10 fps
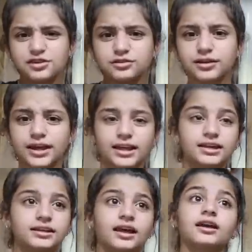think you
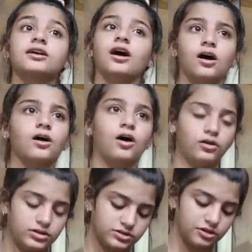get it like
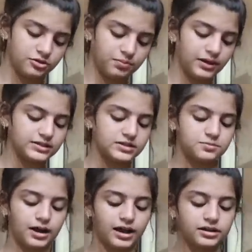all these other places,
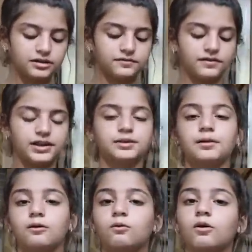but I couldn't find them
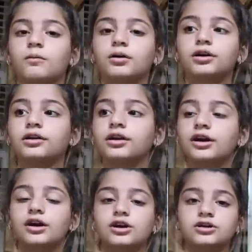at Walmart.
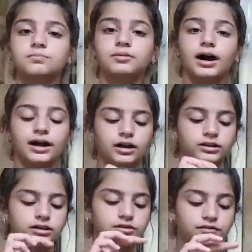But I
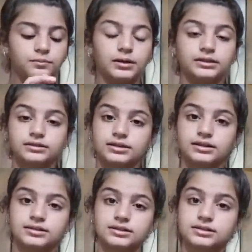got these from like the
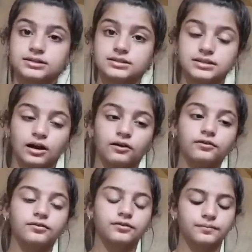dentist
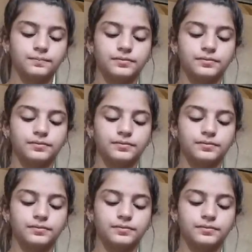itself.